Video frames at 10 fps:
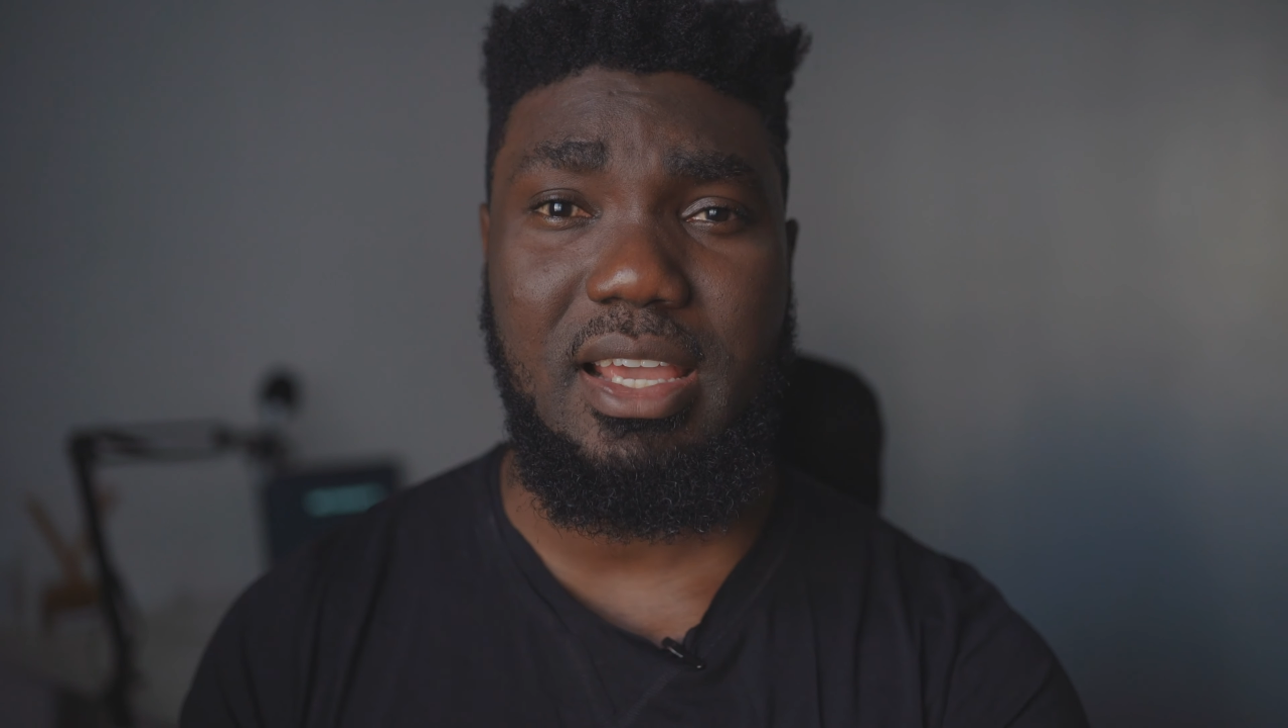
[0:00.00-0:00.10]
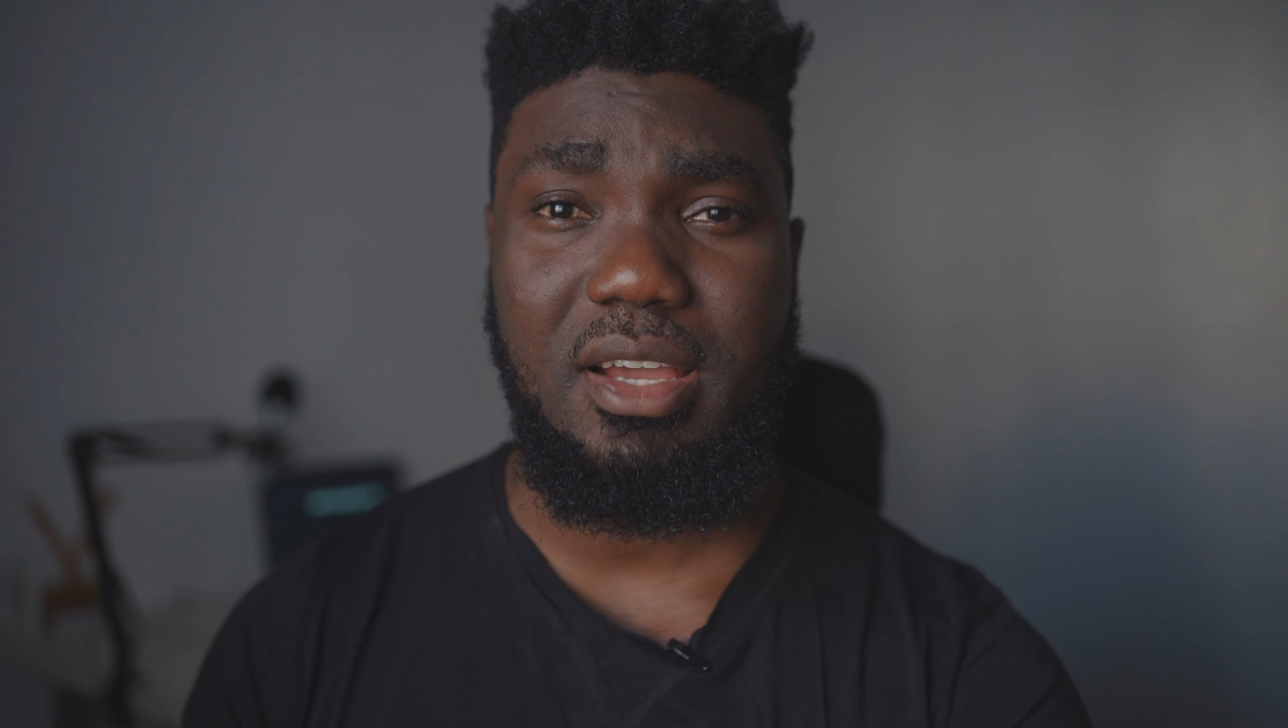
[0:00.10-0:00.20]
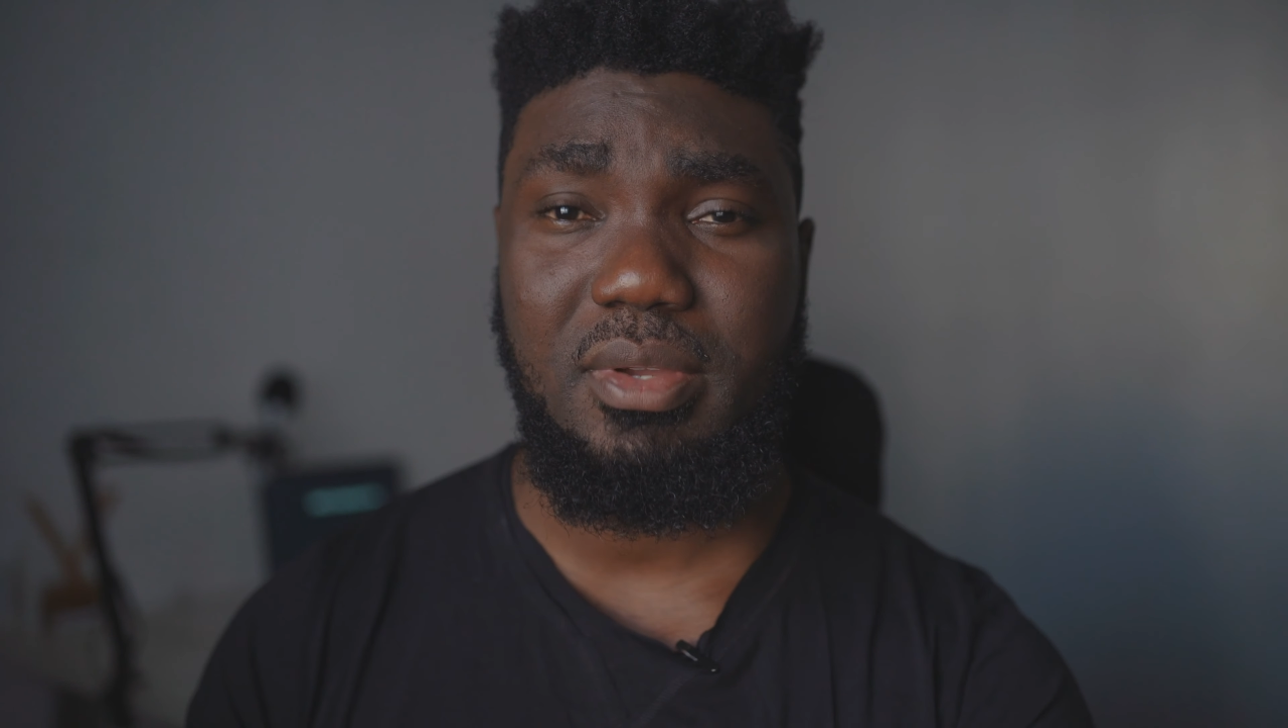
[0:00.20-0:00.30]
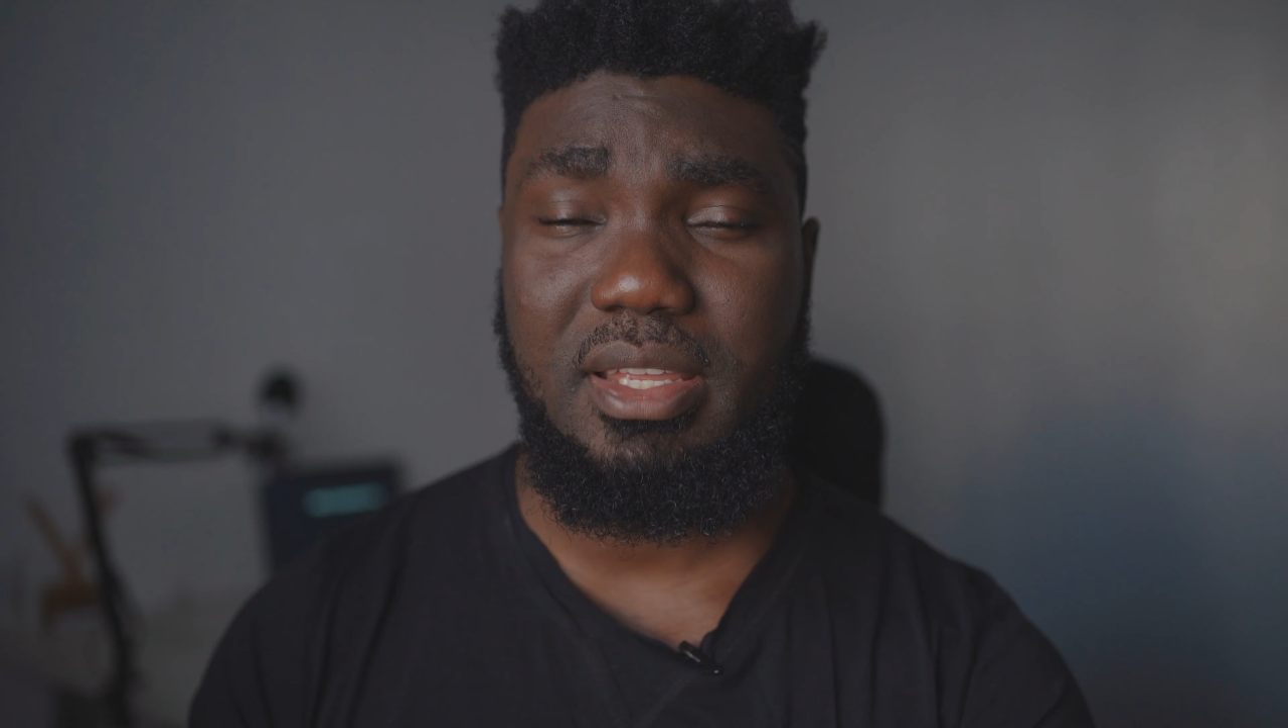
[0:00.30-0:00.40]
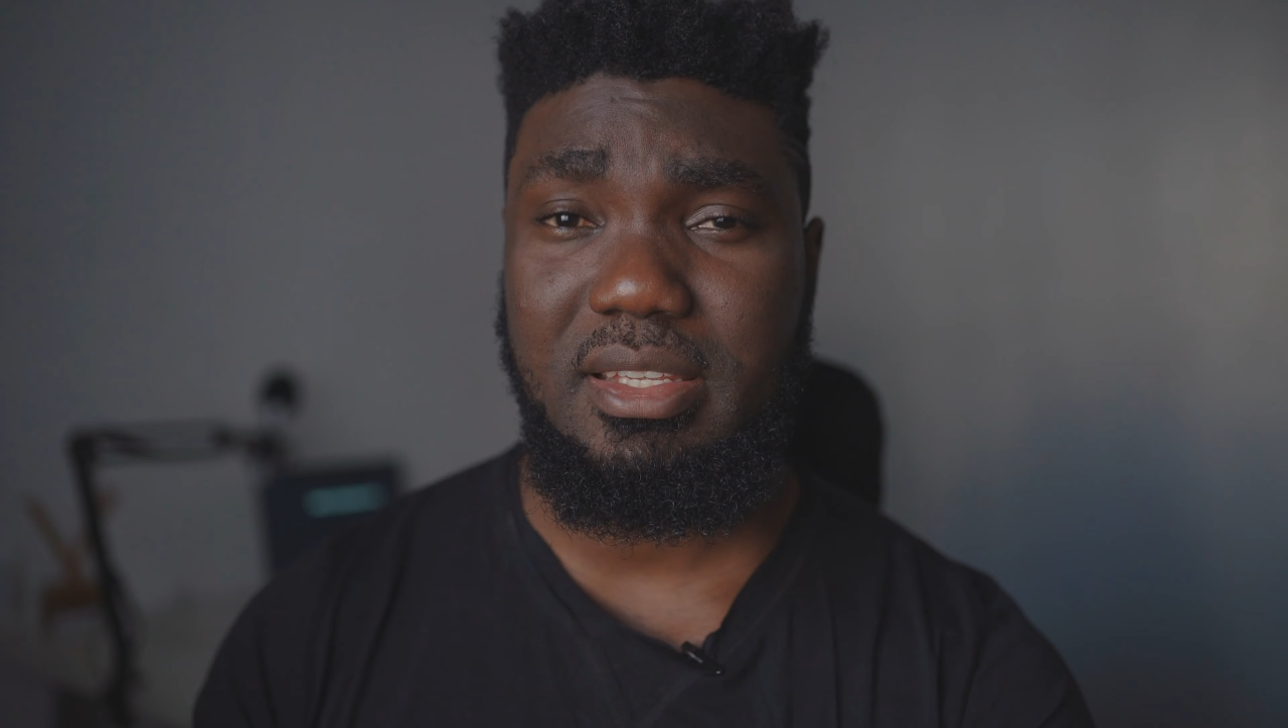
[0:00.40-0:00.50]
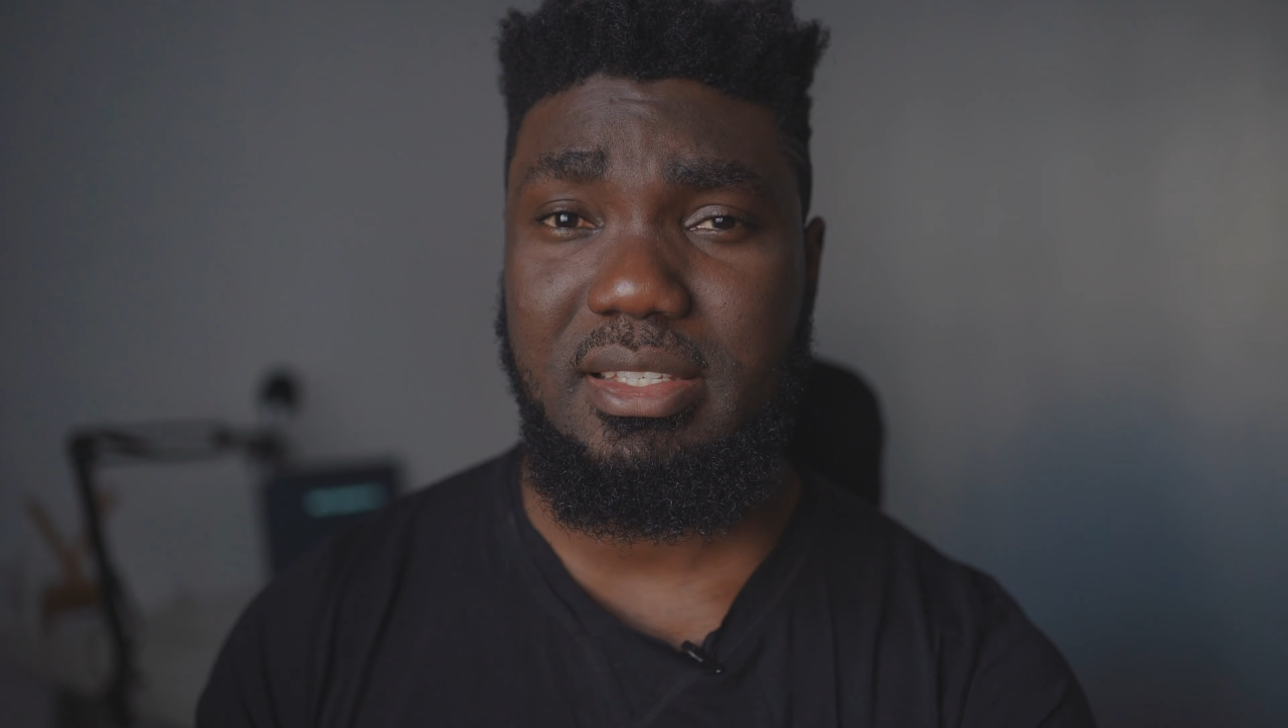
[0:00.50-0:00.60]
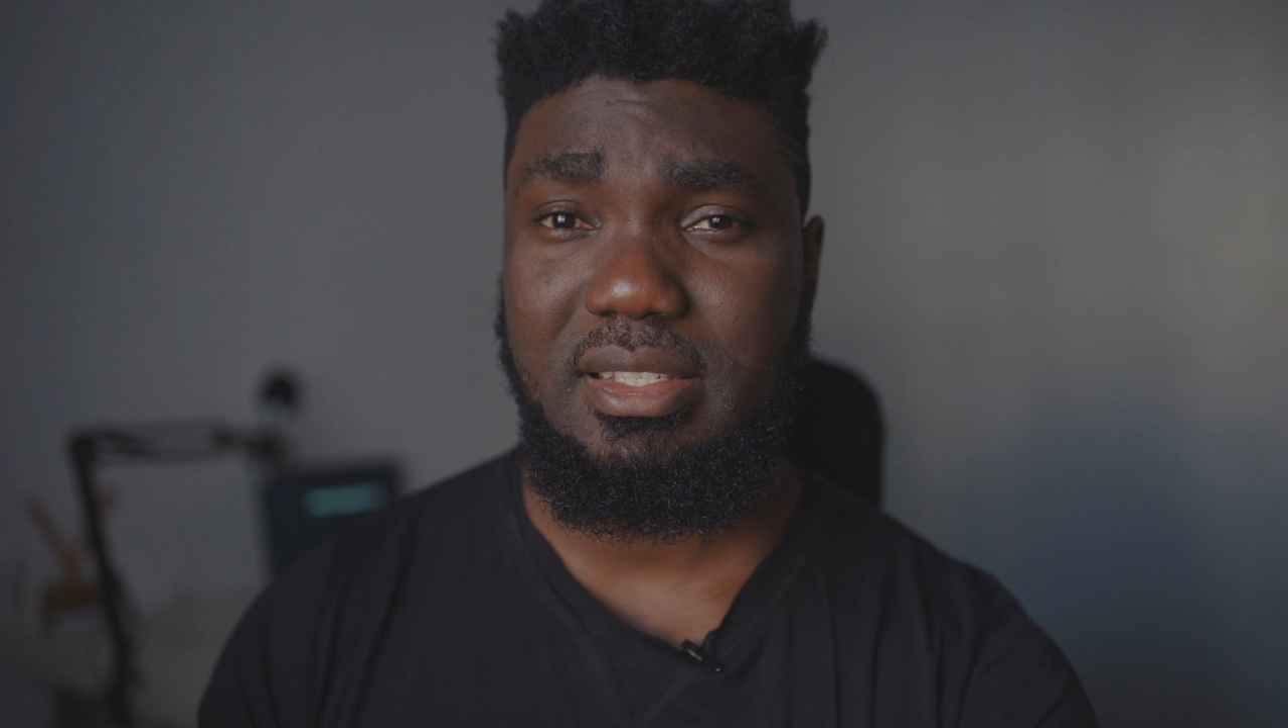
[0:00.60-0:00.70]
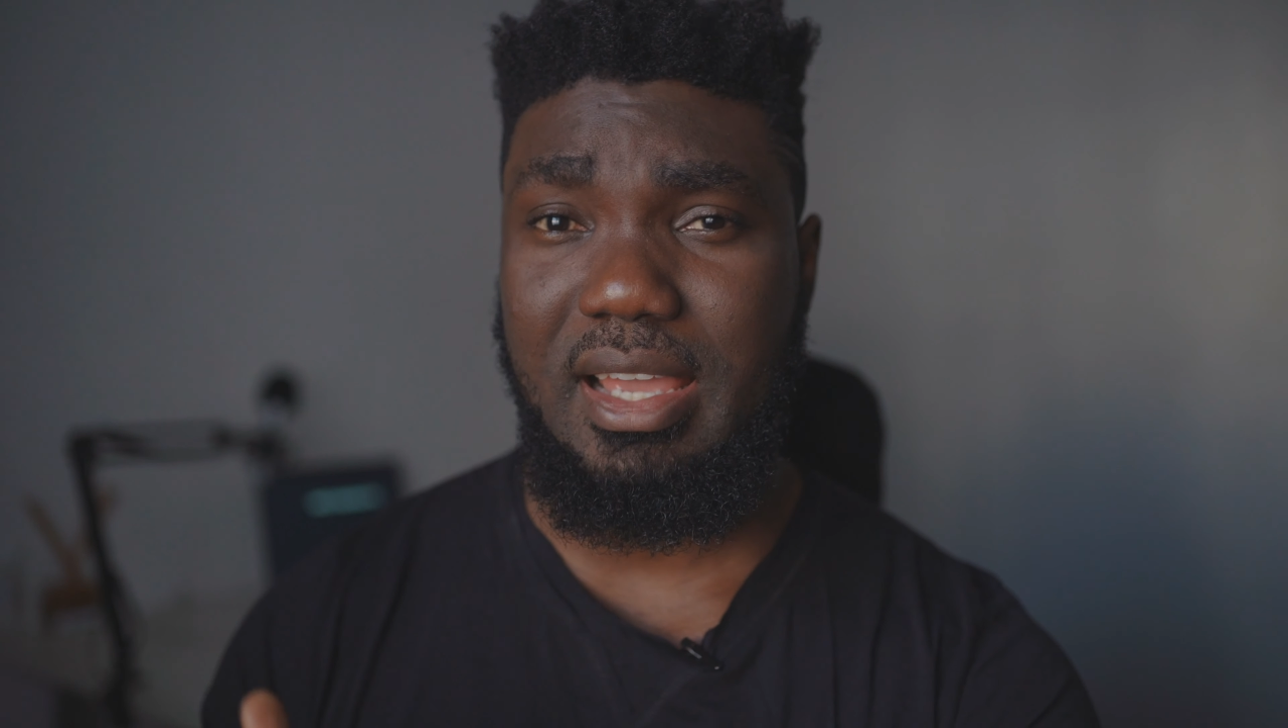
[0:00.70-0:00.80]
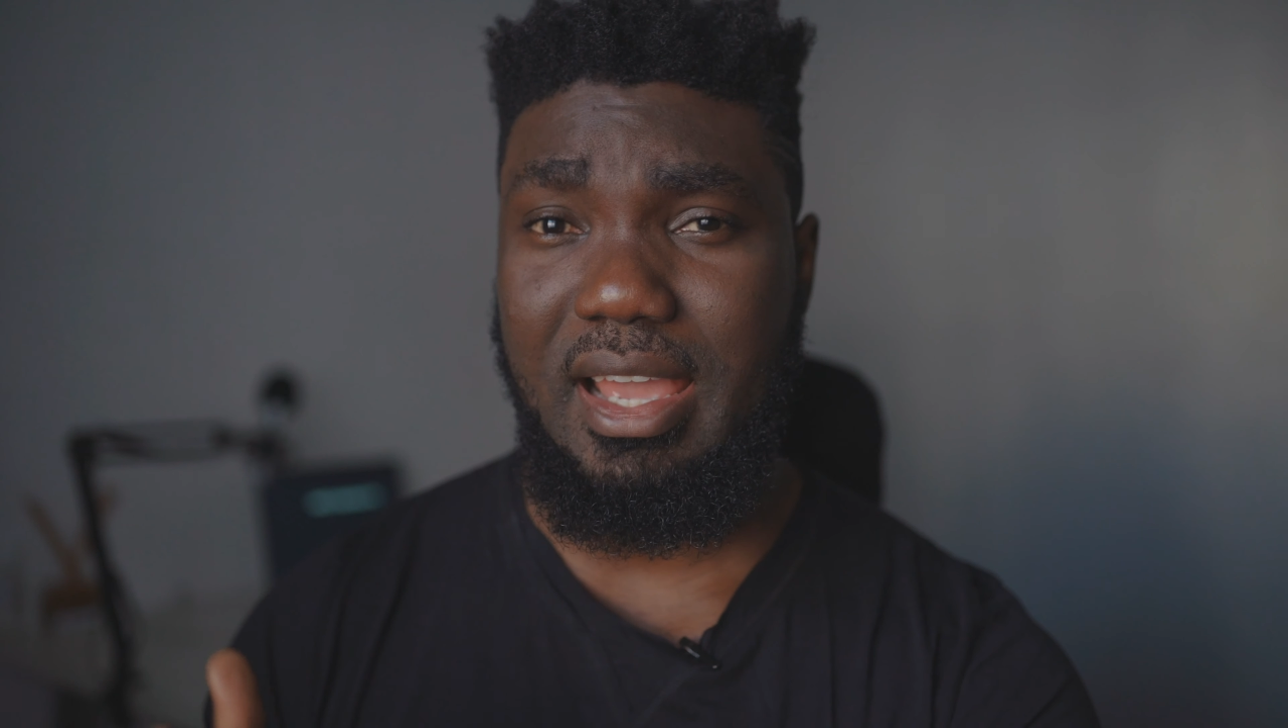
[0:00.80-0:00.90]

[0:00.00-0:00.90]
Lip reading: how it is